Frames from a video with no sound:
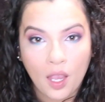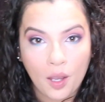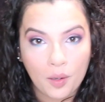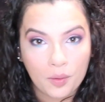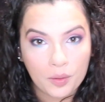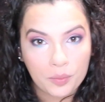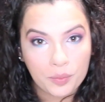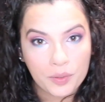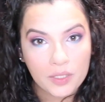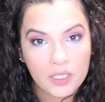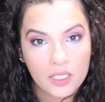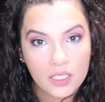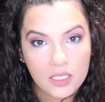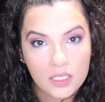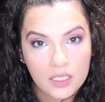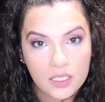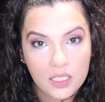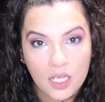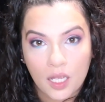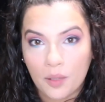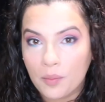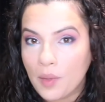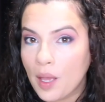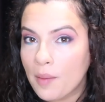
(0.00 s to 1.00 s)
I'm gonna put in
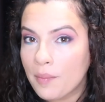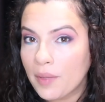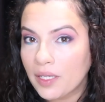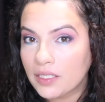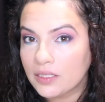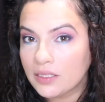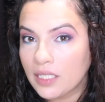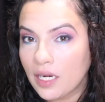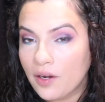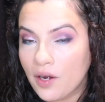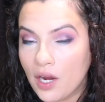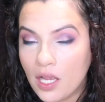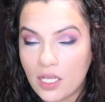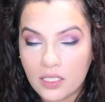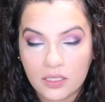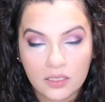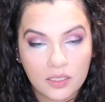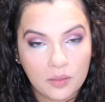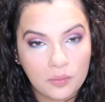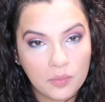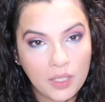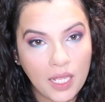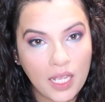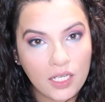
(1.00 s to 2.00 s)
some mascara,
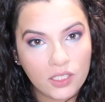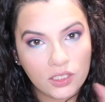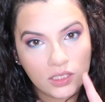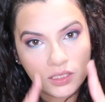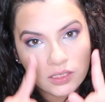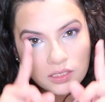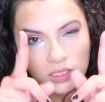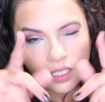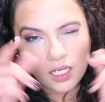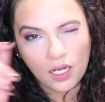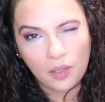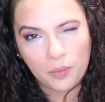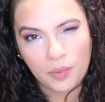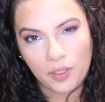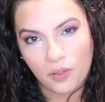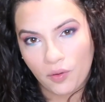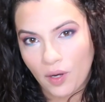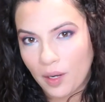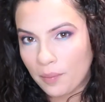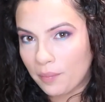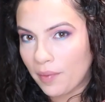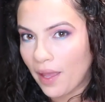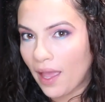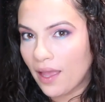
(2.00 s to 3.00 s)
some lashes, and I'll be
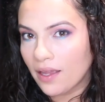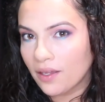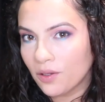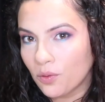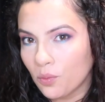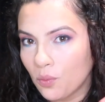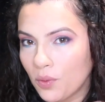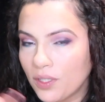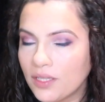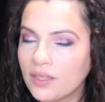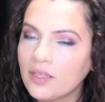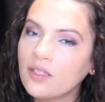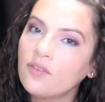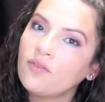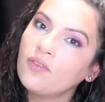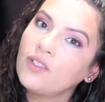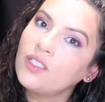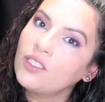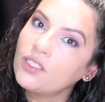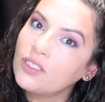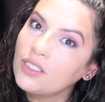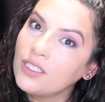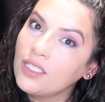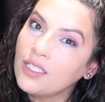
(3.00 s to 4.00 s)
right back with the
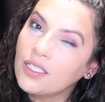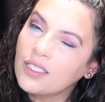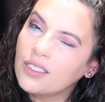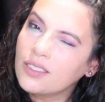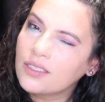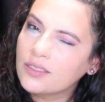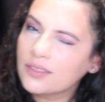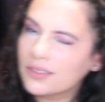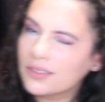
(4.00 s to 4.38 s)
finished look.